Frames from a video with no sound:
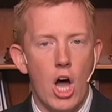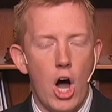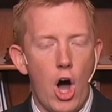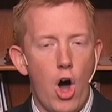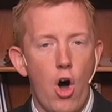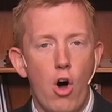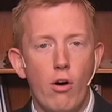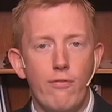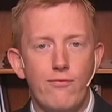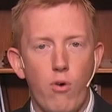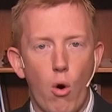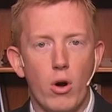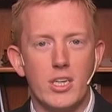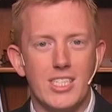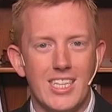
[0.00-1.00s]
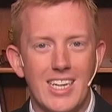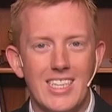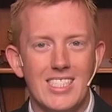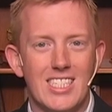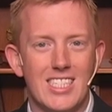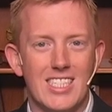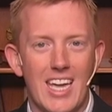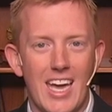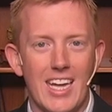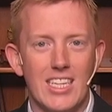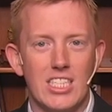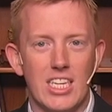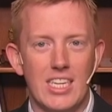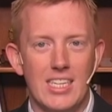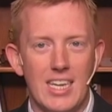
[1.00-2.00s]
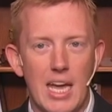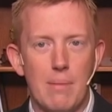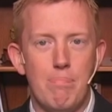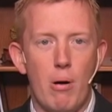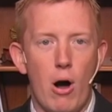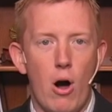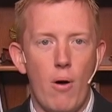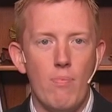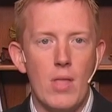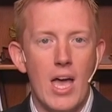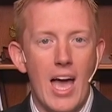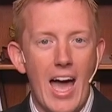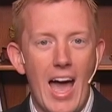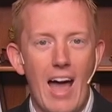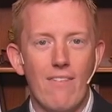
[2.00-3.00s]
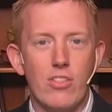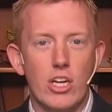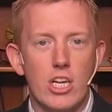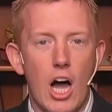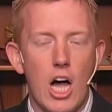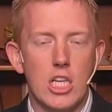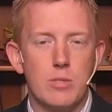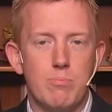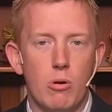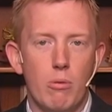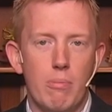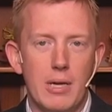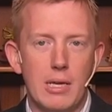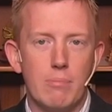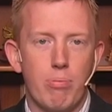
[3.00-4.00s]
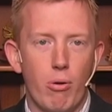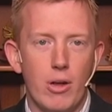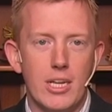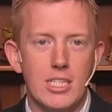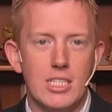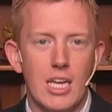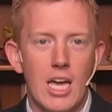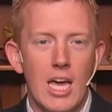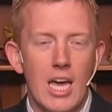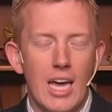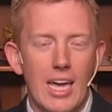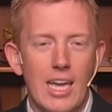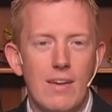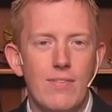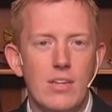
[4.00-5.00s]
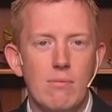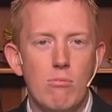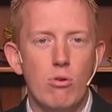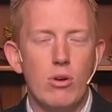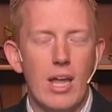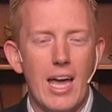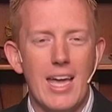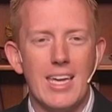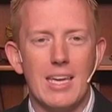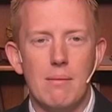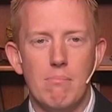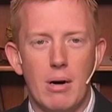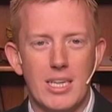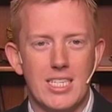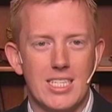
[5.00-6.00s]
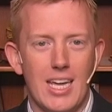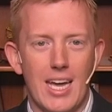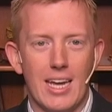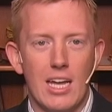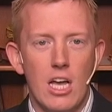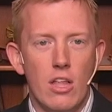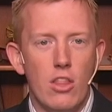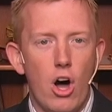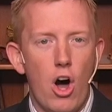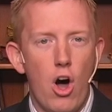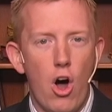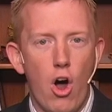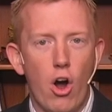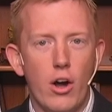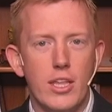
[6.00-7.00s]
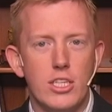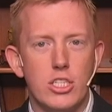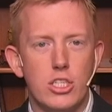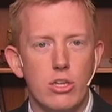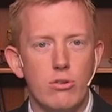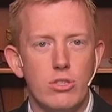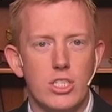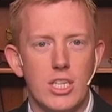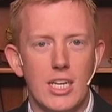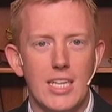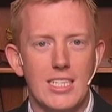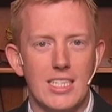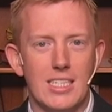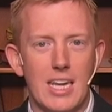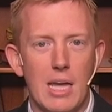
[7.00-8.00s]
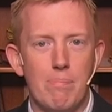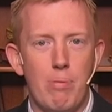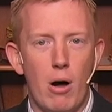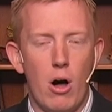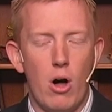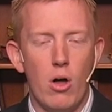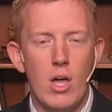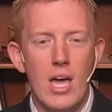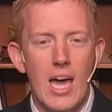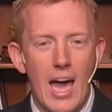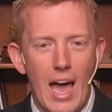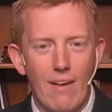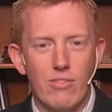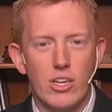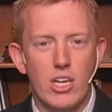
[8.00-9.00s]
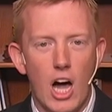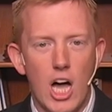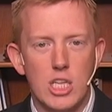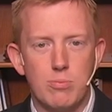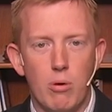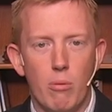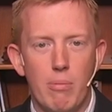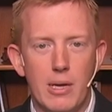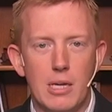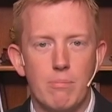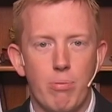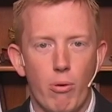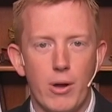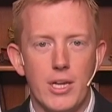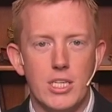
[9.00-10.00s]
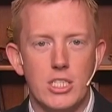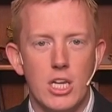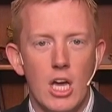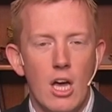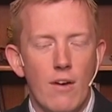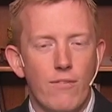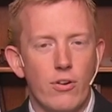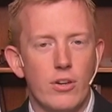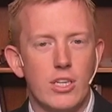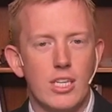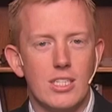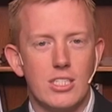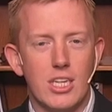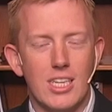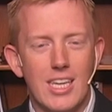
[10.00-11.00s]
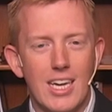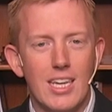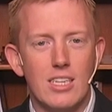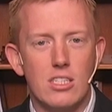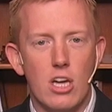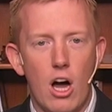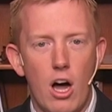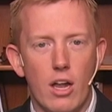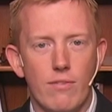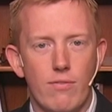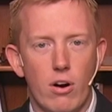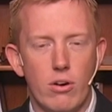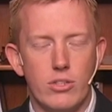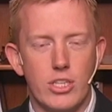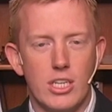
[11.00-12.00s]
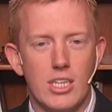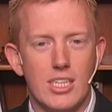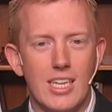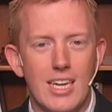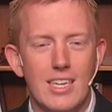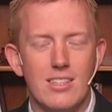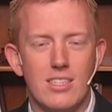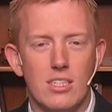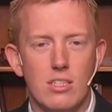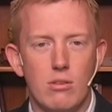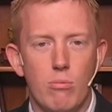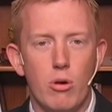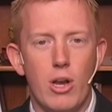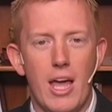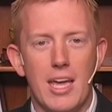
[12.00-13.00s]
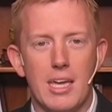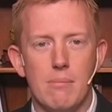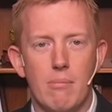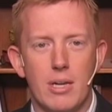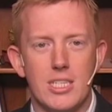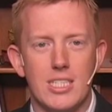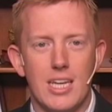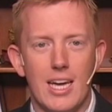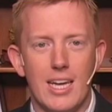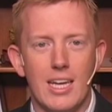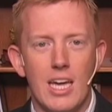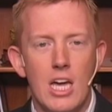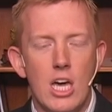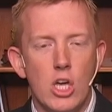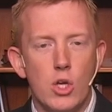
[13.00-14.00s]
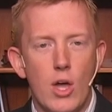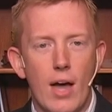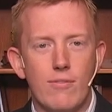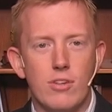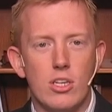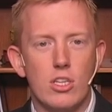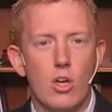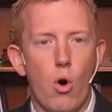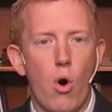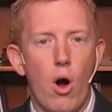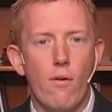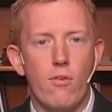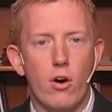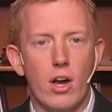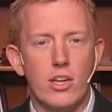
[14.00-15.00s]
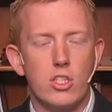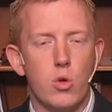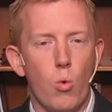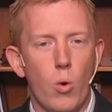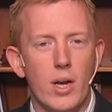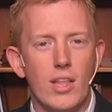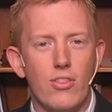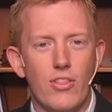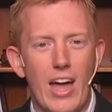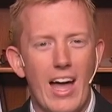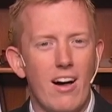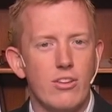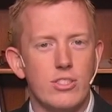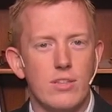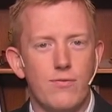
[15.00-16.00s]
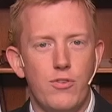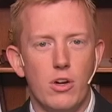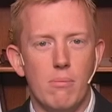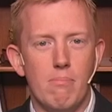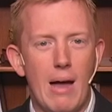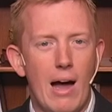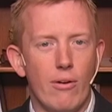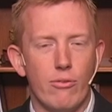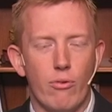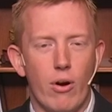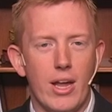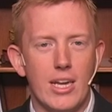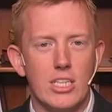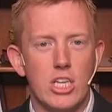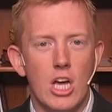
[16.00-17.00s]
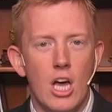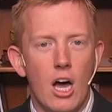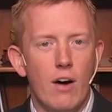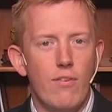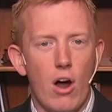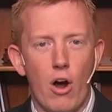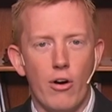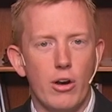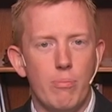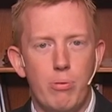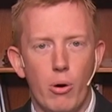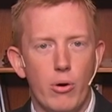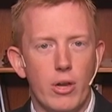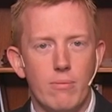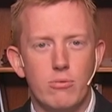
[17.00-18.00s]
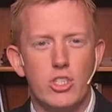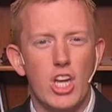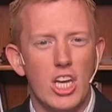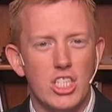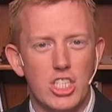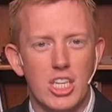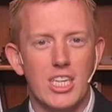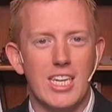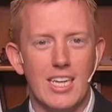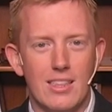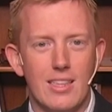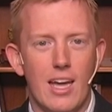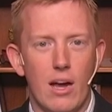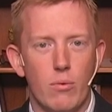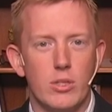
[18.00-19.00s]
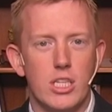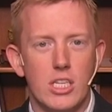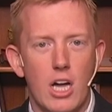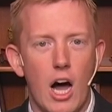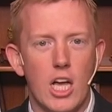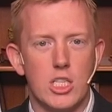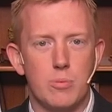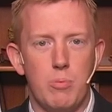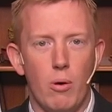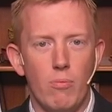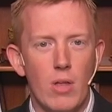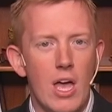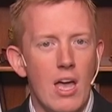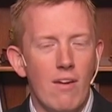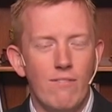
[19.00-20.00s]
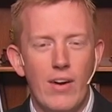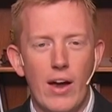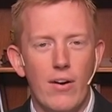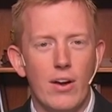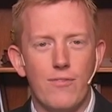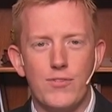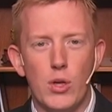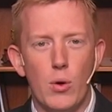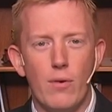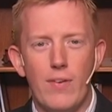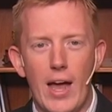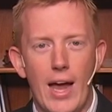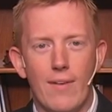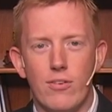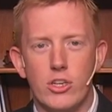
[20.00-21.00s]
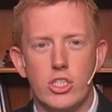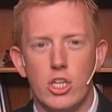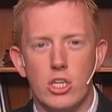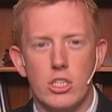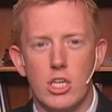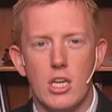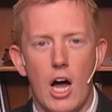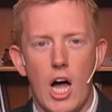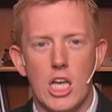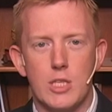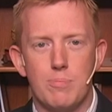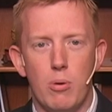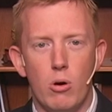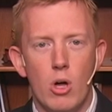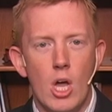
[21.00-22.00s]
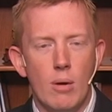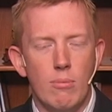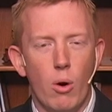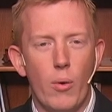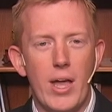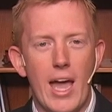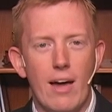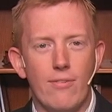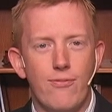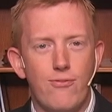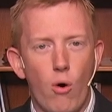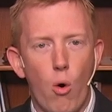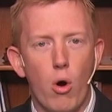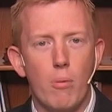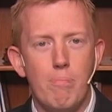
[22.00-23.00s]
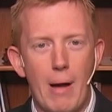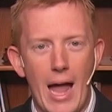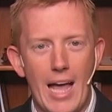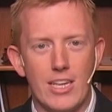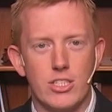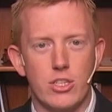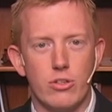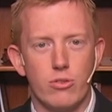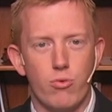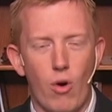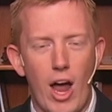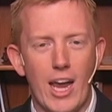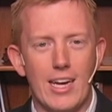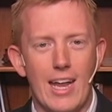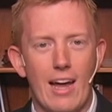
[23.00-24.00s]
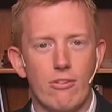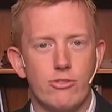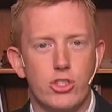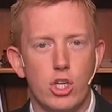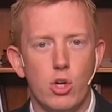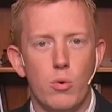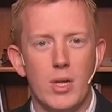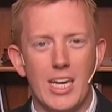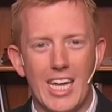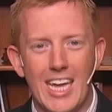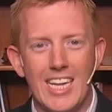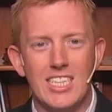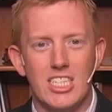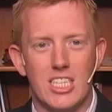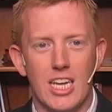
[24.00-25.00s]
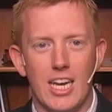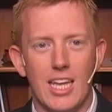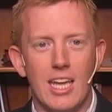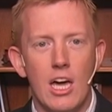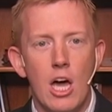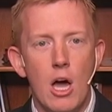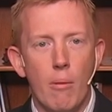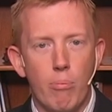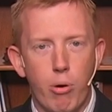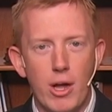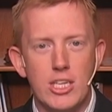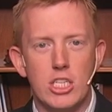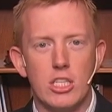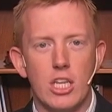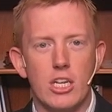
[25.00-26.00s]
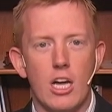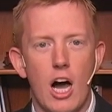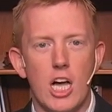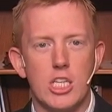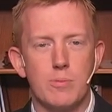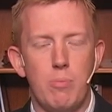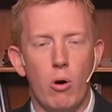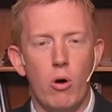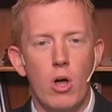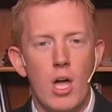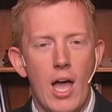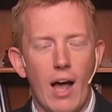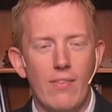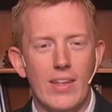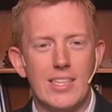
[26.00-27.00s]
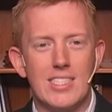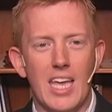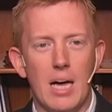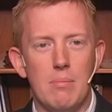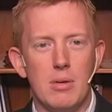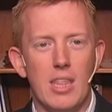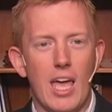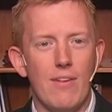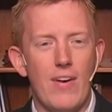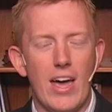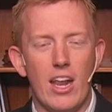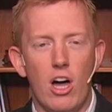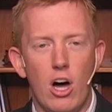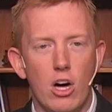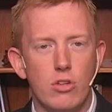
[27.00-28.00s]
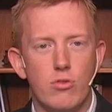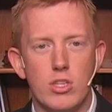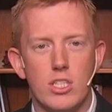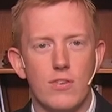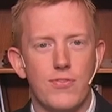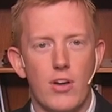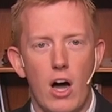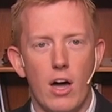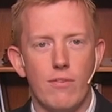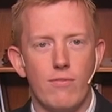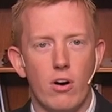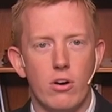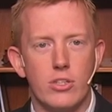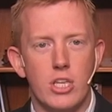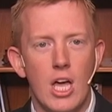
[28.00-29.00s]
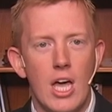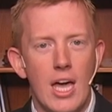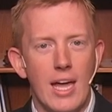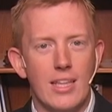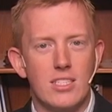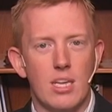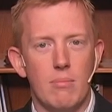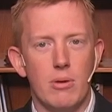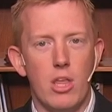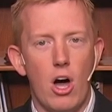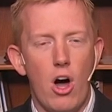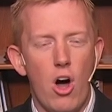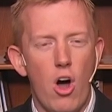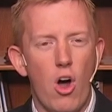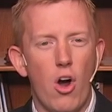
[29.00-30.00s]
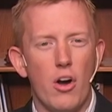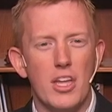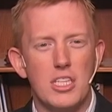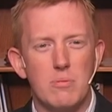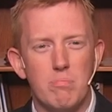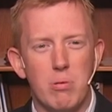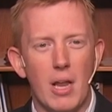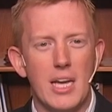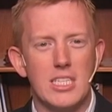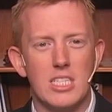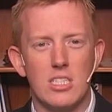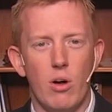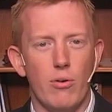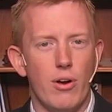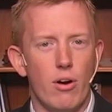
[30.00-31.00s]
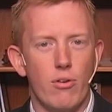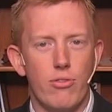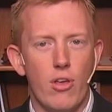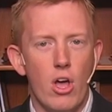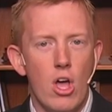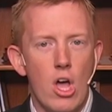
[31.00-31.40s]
All 14 states in Nepal have the gospel being preached. Even Munang and Mustang, the hardest 2 cities in Nepal, have the gospel being preached. To get converts and to get to Munang and Mustang, you have to go over a 20,000-foot mountain range of Annapurna just to get there with the gospel. Very few have ever took the gospel, but we have 4 pastors right now, 2 in each city, preaching the gospel, and they tell me they have had hundreds of converts in some of the hardest places on earth.